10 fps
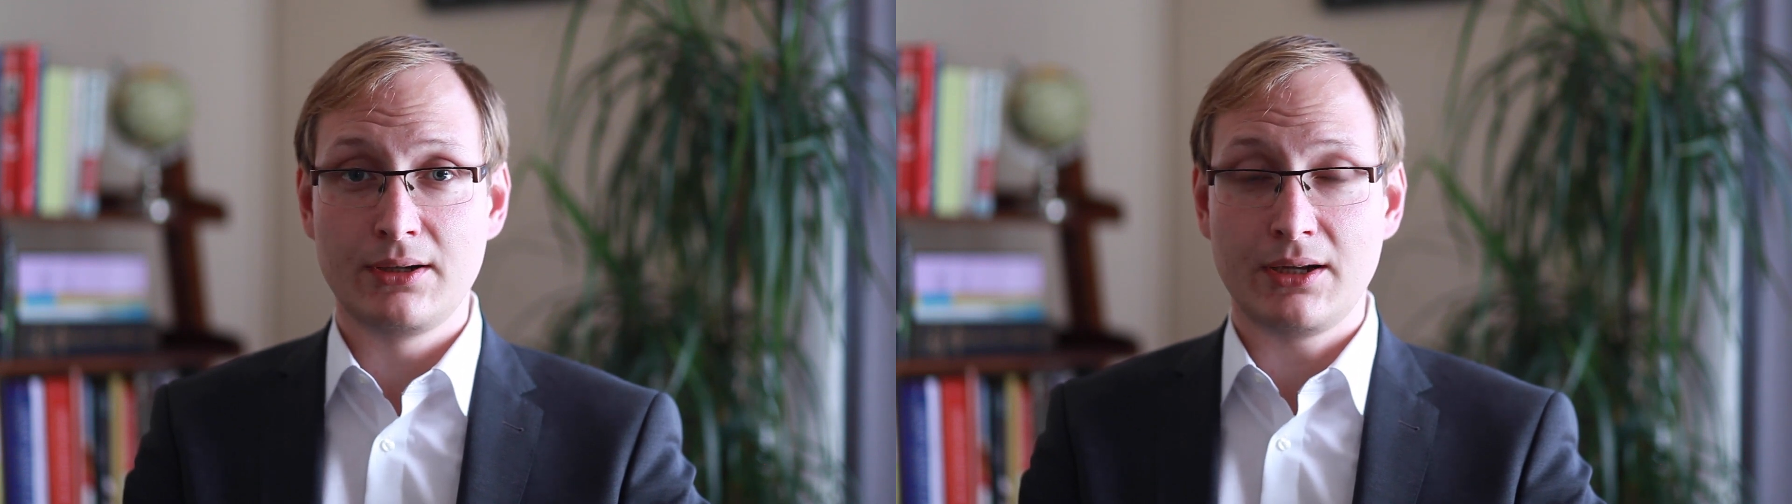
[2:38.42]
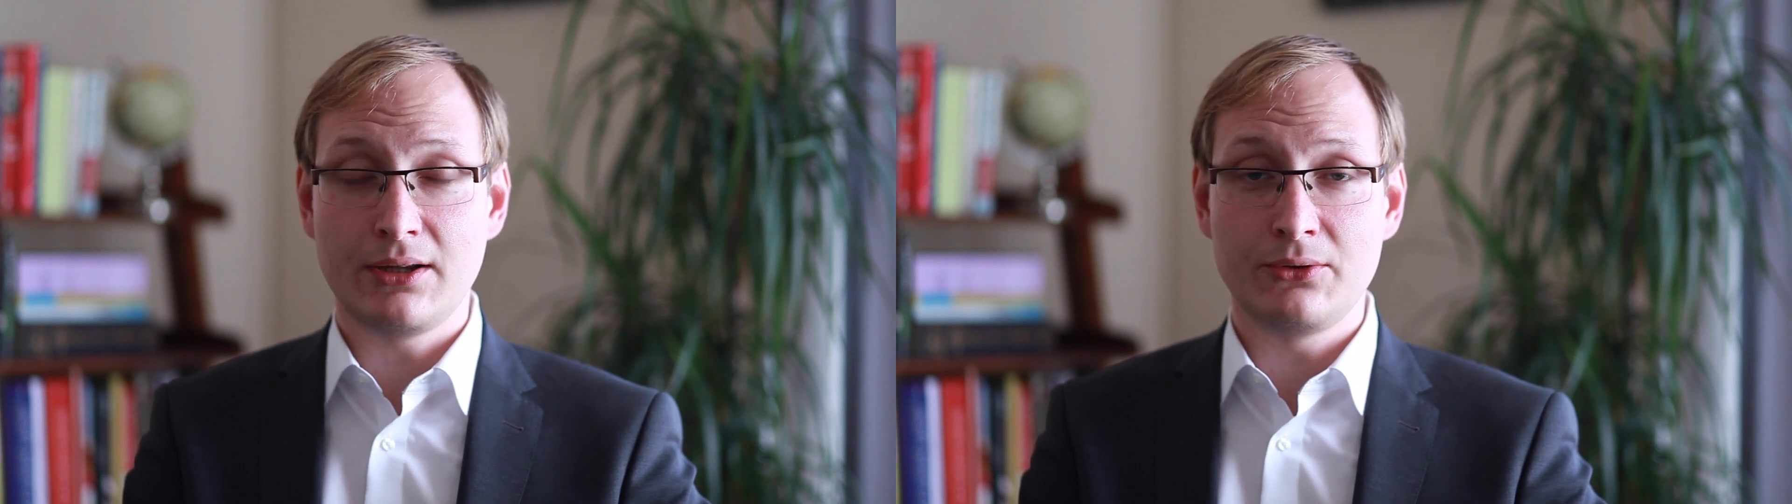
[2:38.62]

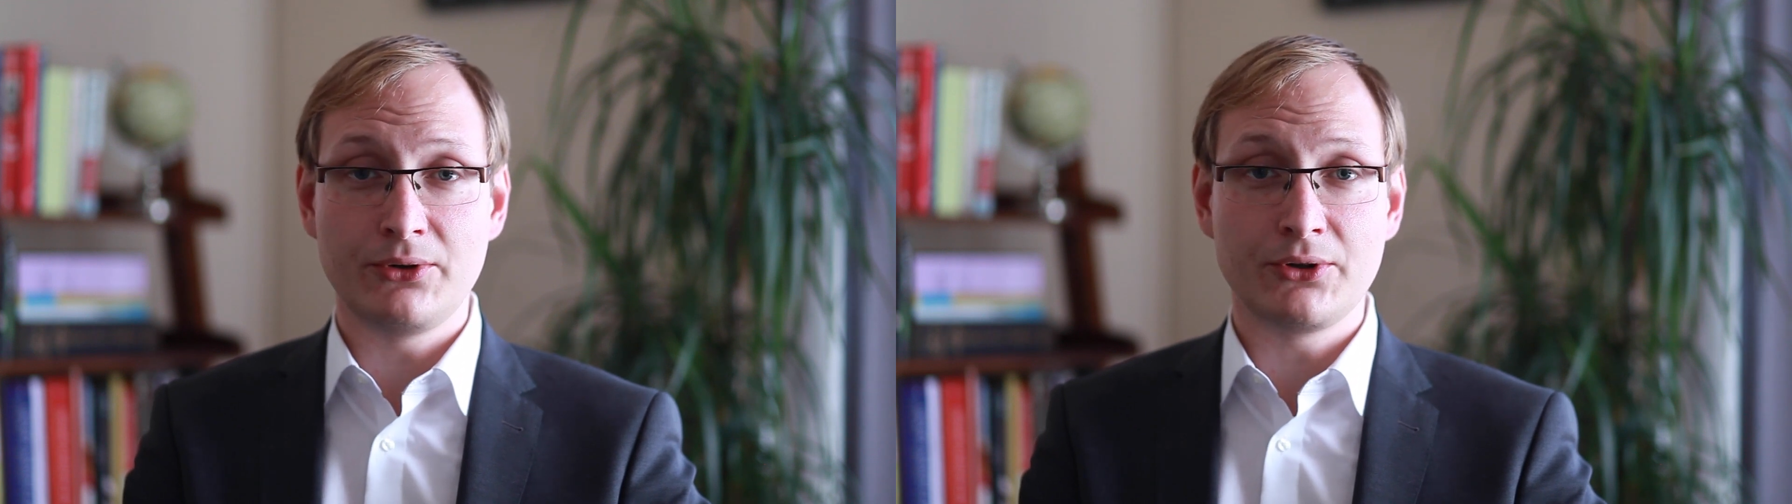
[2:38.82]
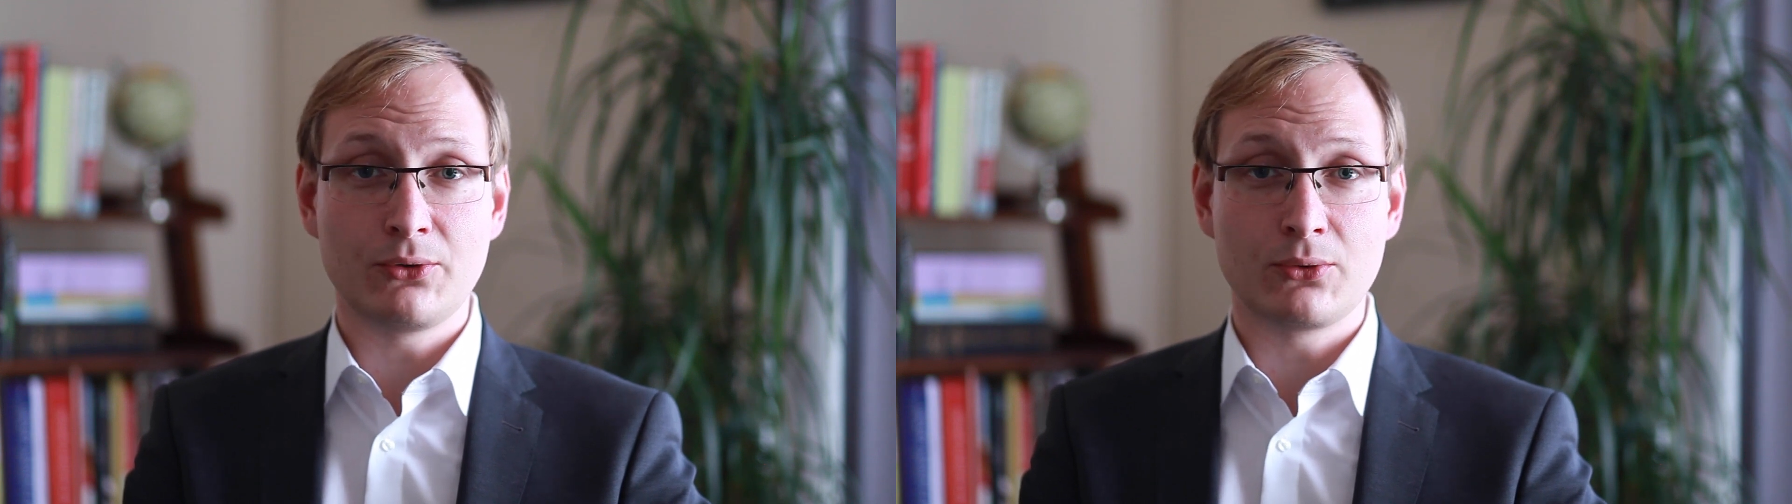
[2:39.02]
and
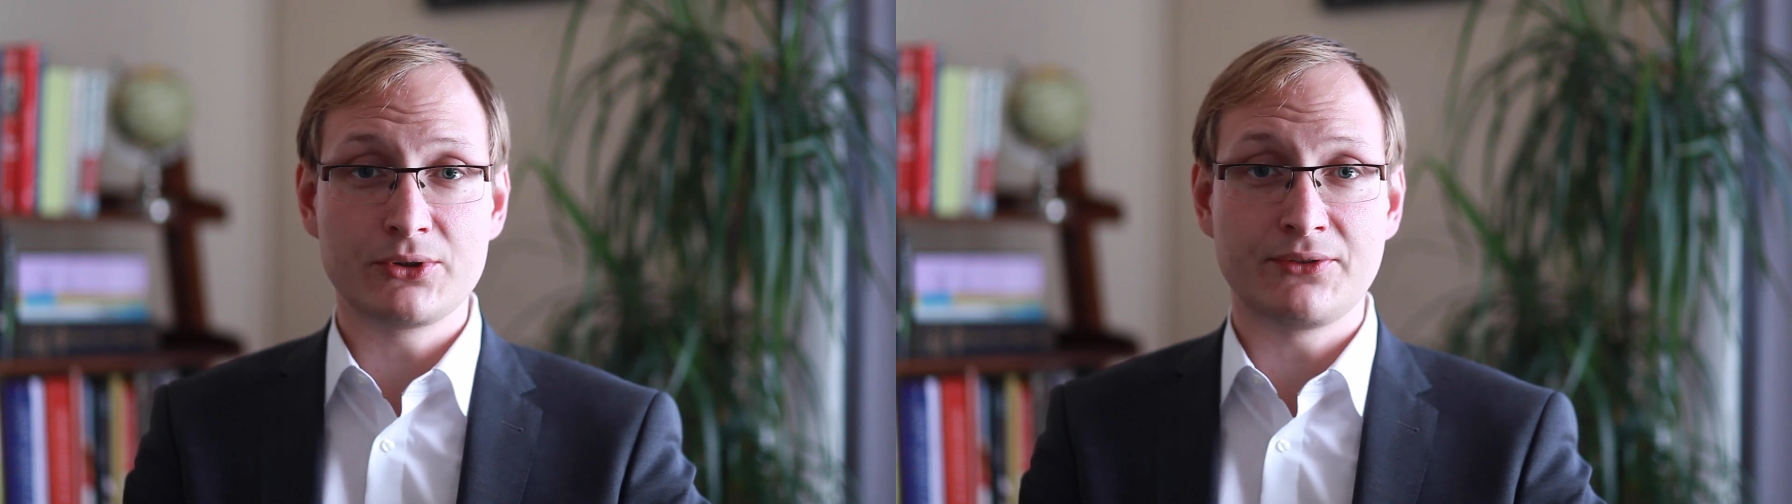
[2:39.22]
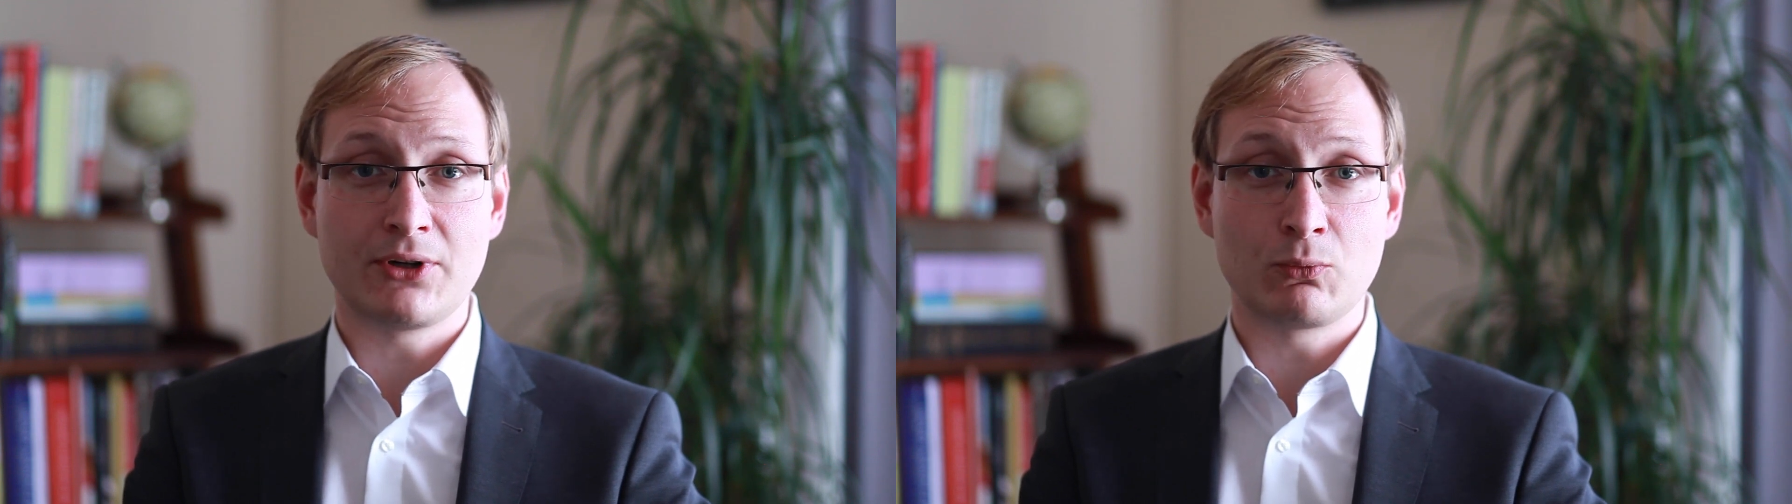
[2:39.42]
during the
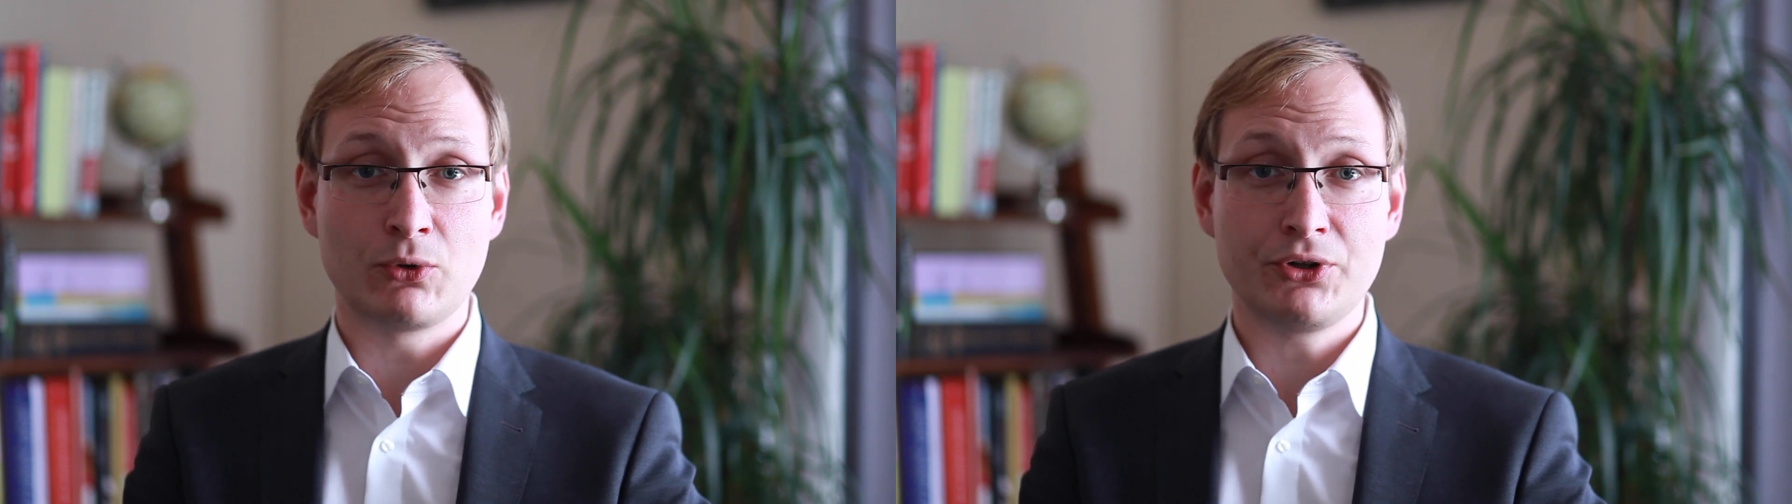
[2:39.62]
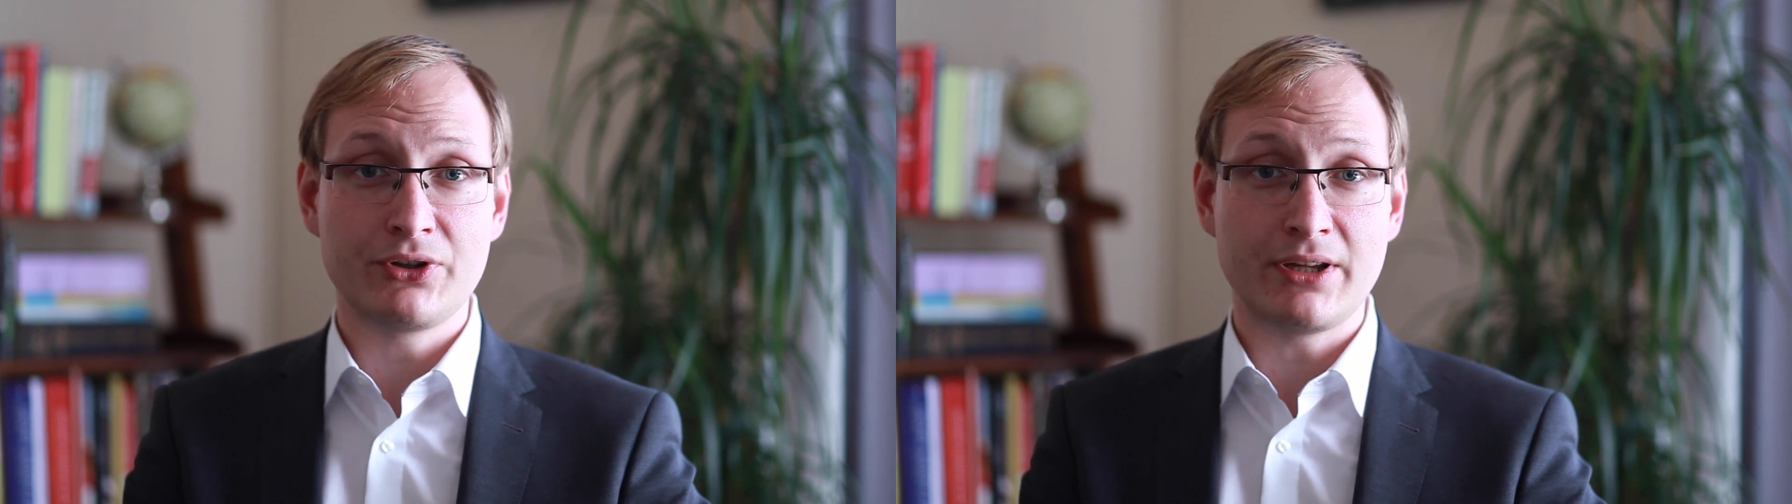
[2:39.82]
course of our
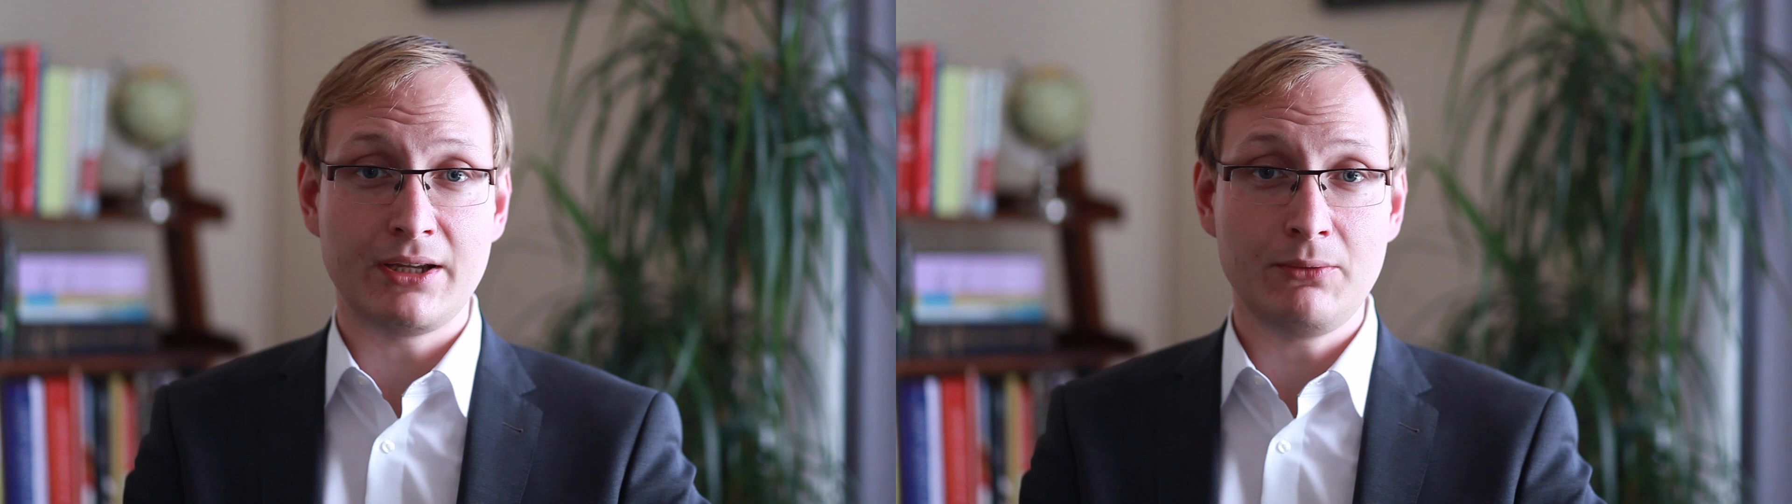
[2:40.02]
workday,